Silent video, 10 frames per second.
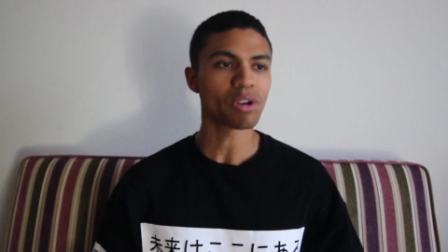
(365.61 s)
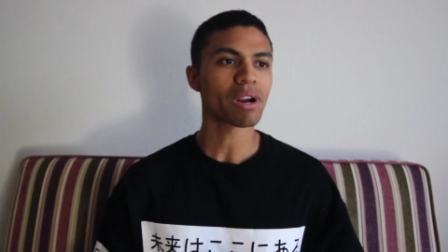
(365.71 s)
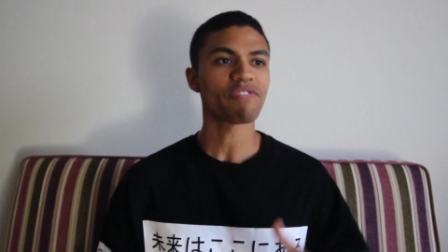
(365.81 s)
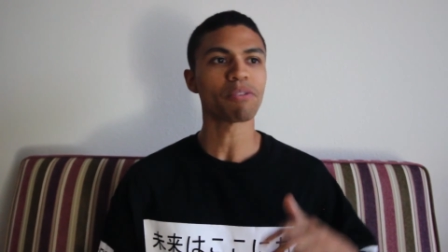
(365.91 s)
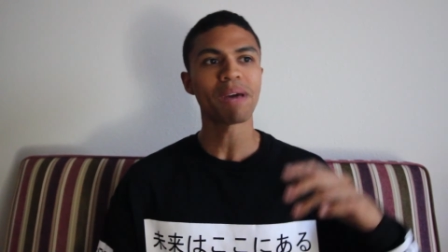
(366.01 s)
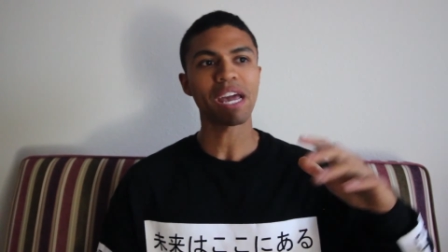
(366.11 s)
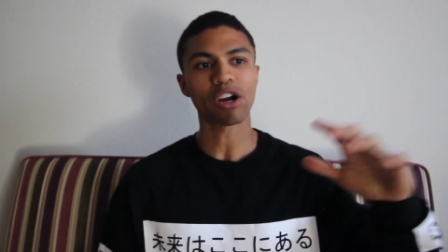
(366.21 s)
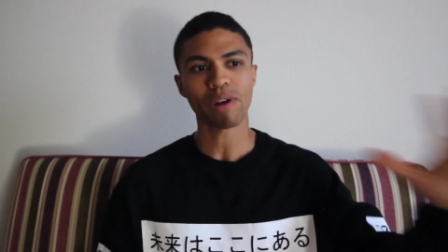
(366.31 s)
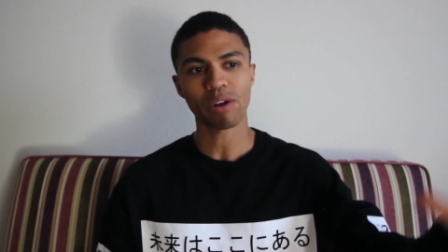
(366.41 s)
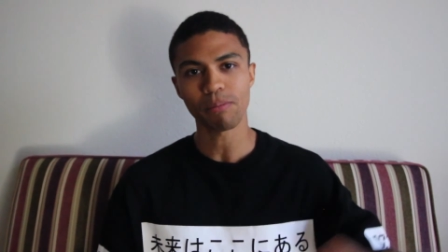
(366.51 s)
You don't have to pay a
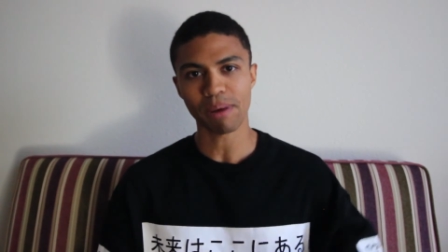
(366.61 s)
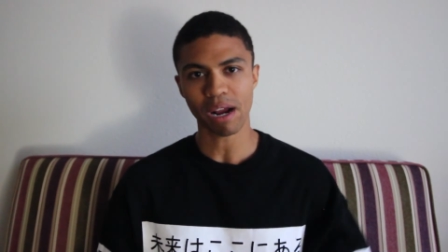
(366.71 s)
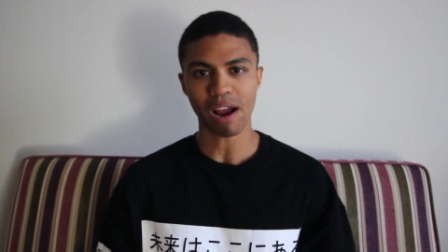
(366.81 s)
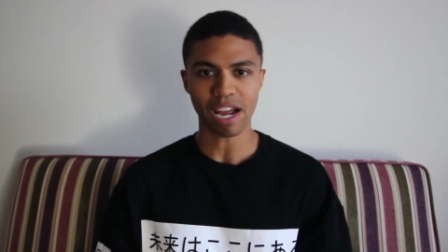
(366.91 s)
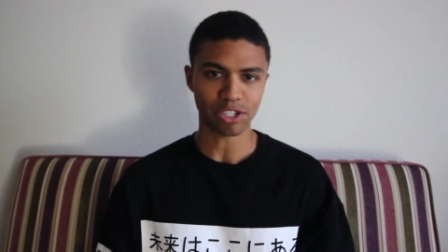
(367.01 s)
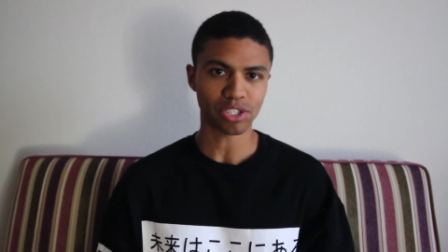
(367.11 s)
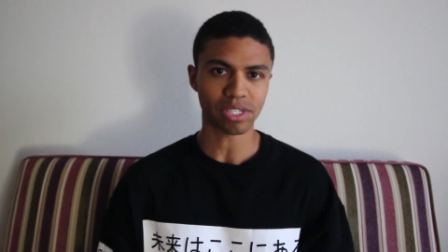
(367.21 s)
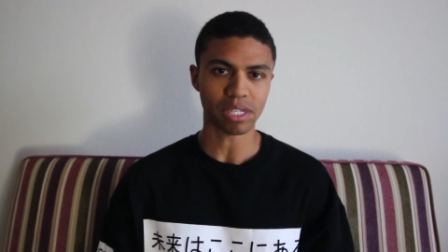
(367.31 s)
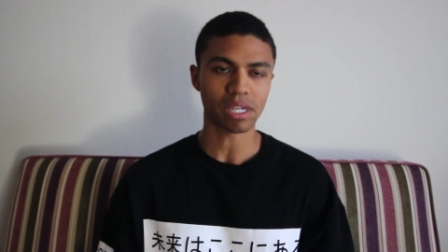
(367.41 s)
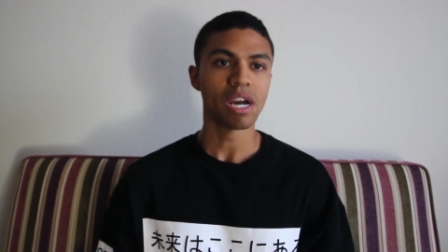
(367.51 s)
credit repair
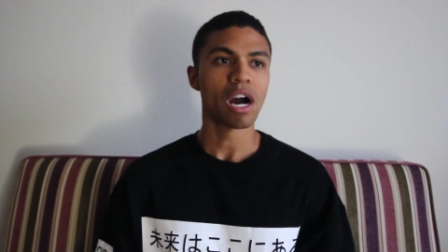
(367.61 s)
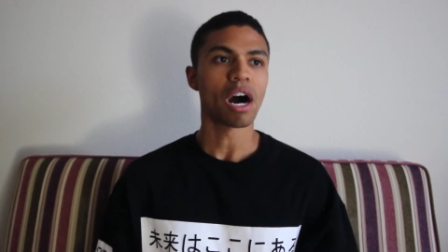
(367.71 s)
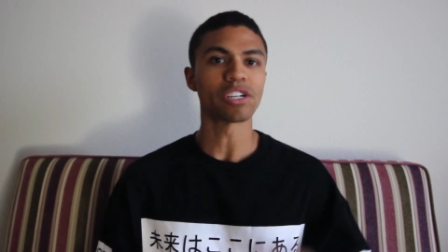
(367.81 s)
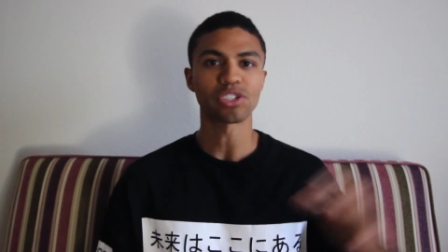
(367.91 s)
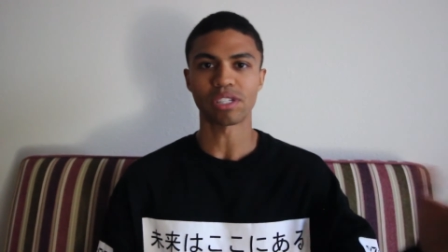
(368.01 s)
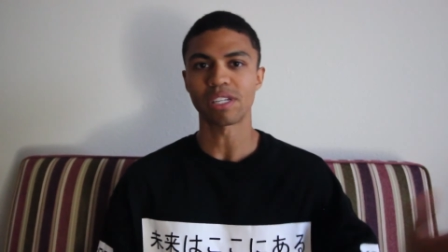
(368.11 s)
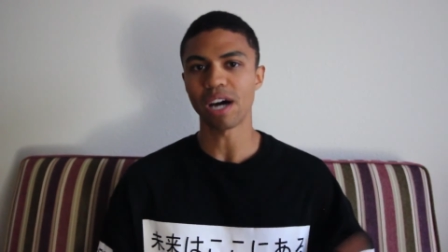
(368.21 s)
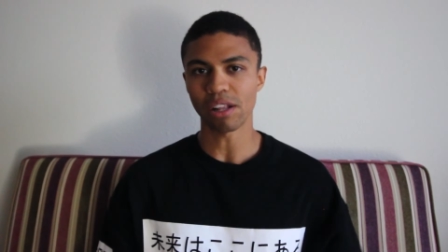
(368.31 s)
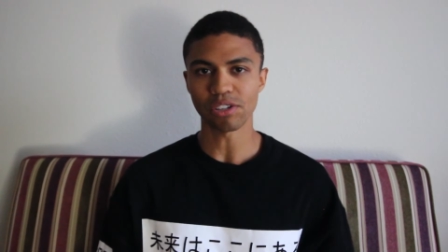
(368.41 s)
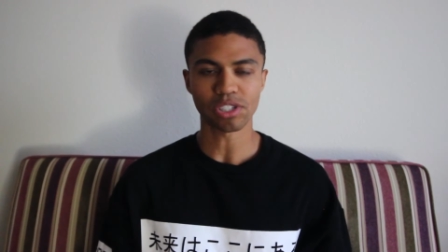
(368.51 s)
agency hundreds of
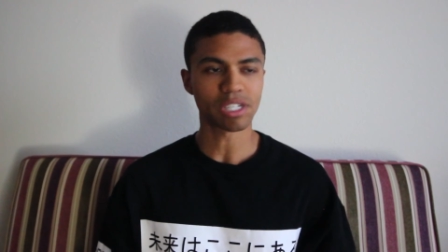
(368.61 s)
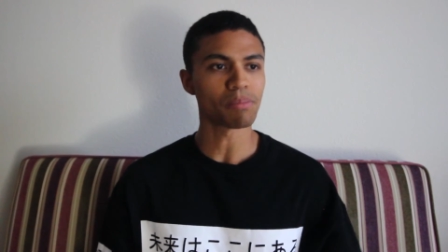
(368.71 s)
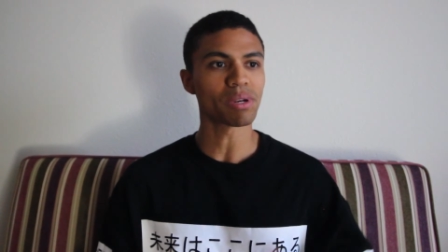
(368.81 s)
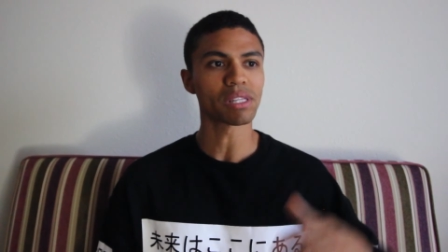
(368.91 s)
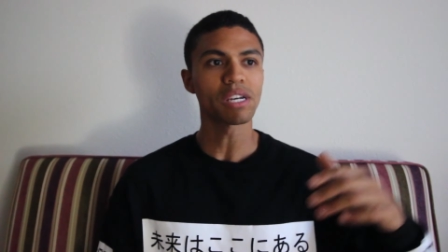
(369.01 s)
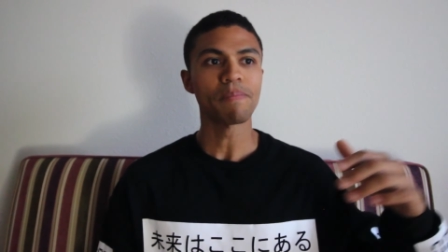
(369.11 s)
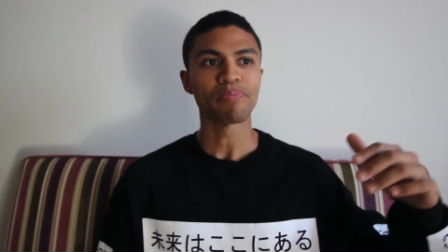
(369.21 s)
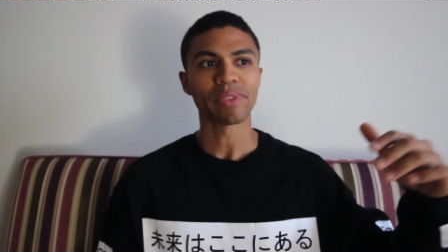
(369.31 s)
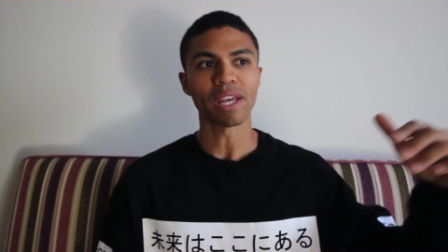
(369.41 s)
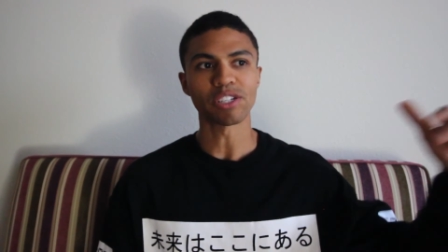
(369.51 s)
dollars. Typically,
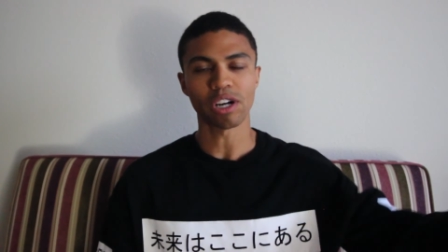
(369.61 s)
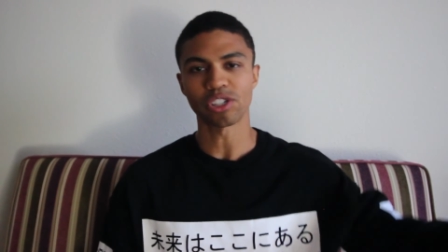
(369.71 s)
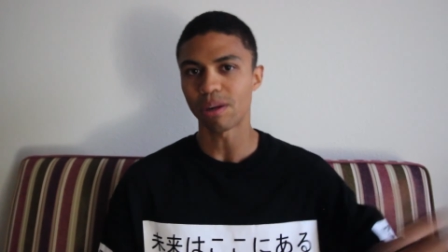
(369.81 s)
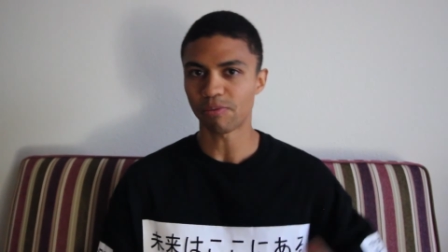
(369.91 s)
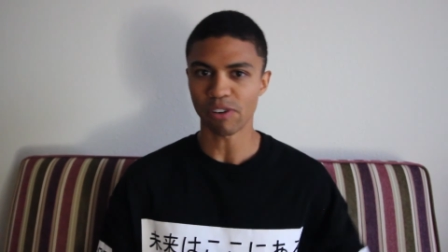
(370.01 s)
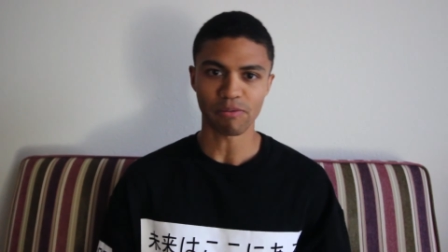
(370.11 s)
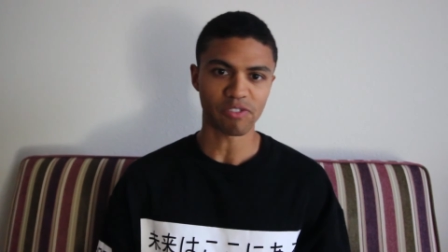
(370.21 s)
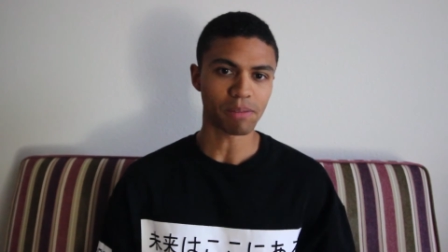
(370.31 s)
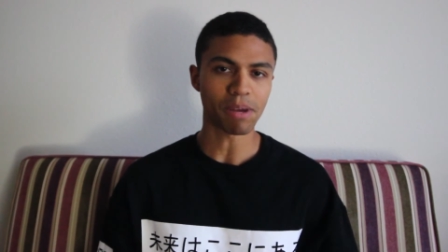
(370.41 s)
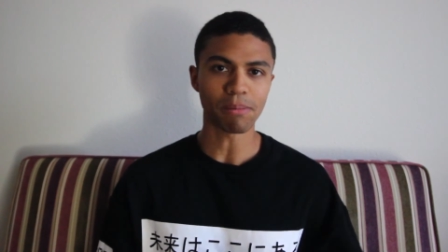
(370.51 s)
they charge you an upfront
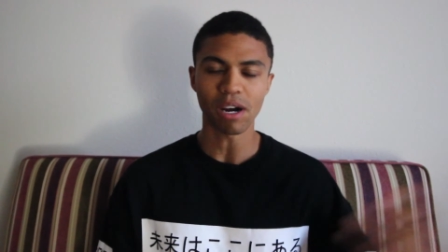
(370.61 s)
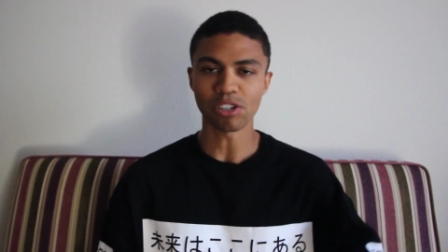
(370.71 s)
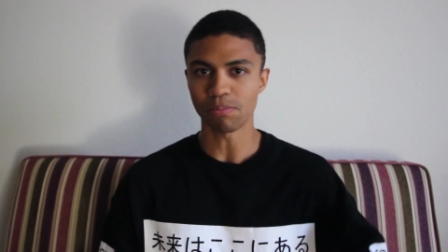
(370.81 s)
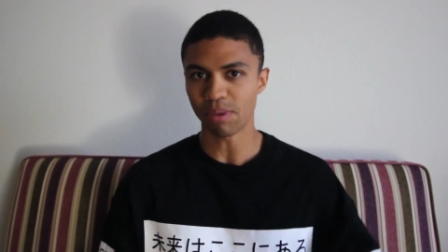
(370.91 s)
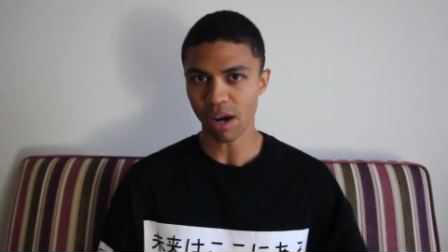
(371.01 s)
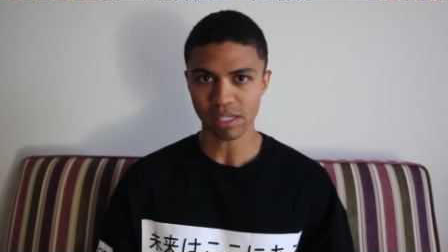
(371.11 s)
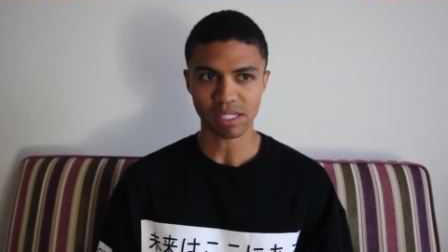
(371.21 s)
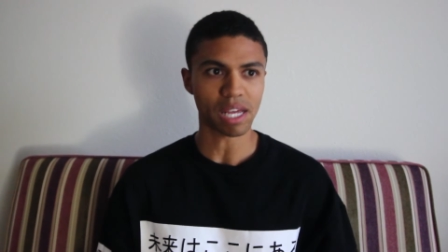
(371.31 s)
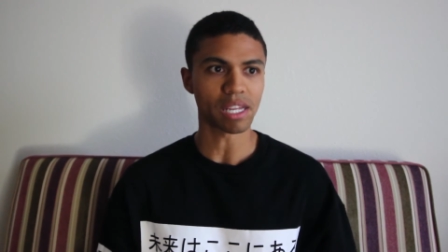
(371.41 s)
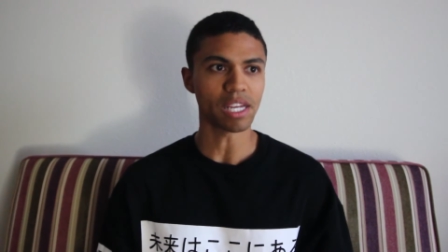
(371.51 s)
fee, maybe a hundred bucks.
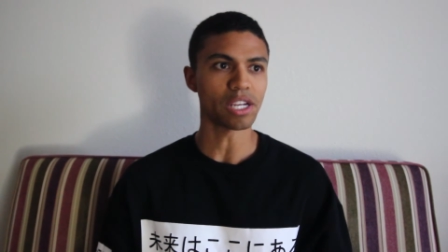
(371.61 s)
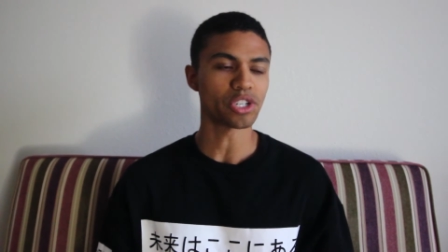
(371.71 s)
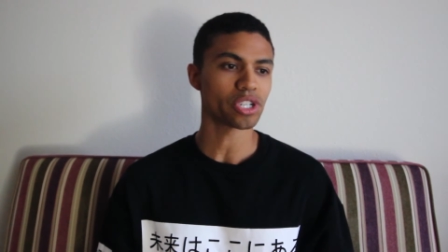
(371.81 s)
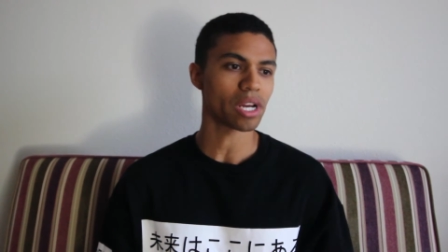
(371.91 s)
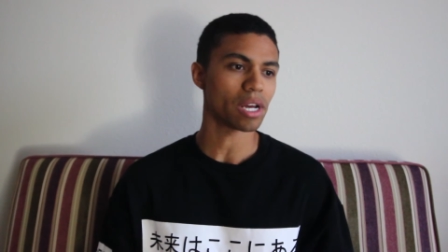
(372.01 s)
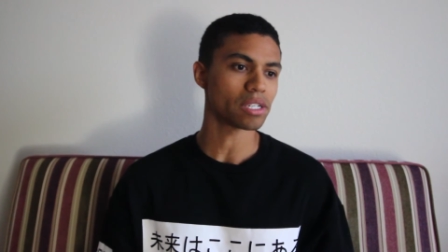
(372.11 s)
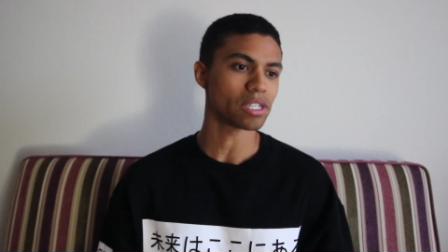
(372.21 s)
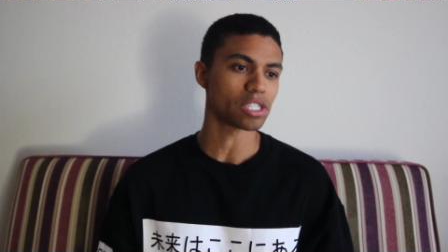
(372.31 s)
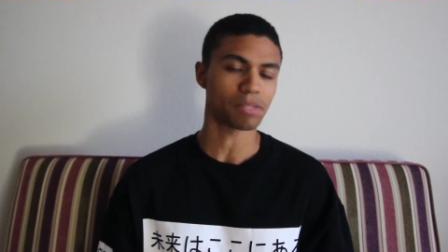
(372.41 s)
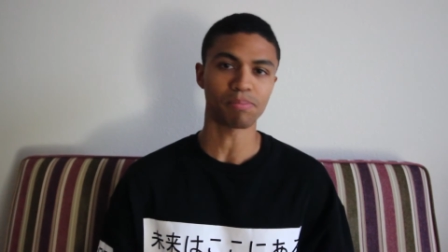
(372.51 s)
Then each uh,
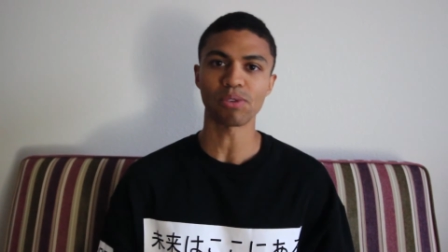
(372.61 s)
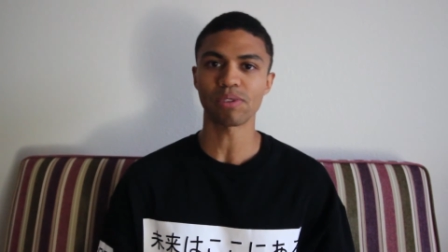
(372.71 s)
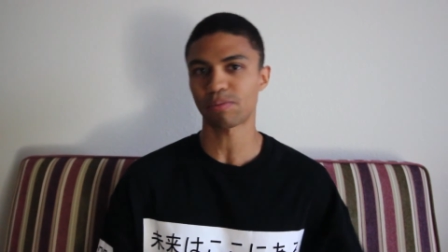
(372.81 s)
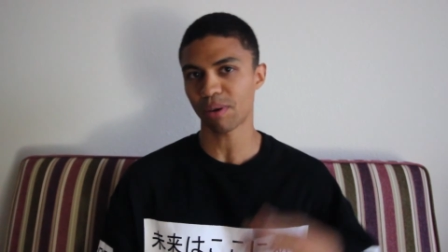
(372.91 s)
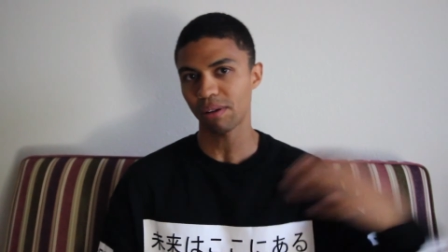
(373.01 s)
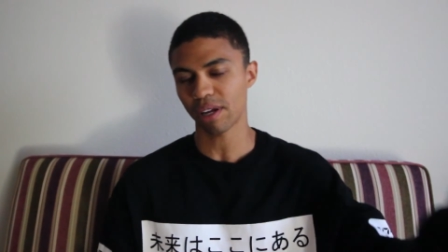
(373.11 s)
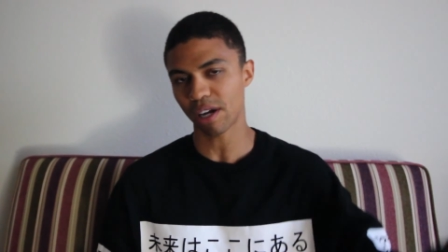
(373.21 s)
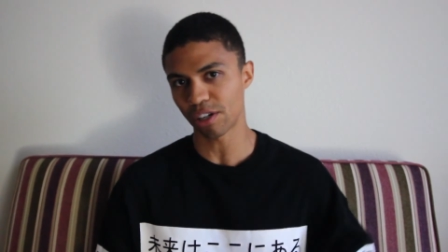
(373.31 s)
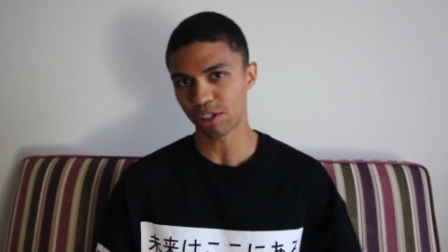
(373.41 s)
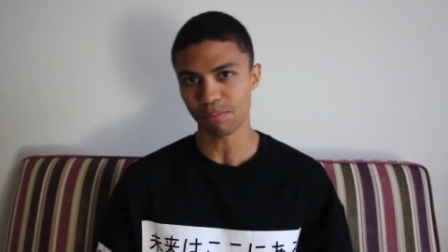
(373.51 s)
dispute is probably like
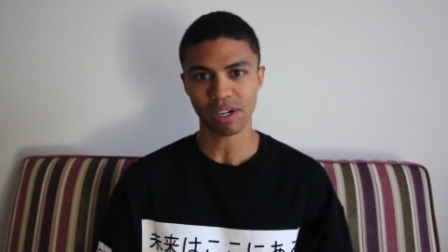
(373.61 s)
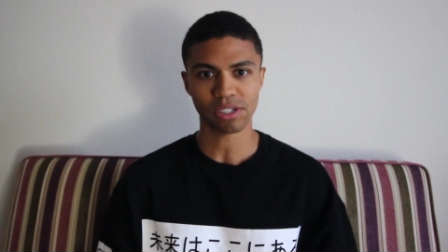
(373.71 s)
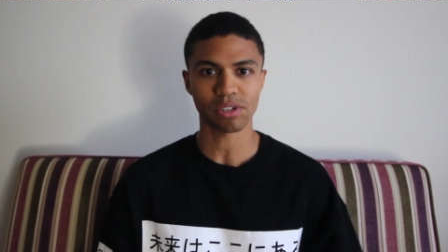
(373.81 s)
a hundred bucks.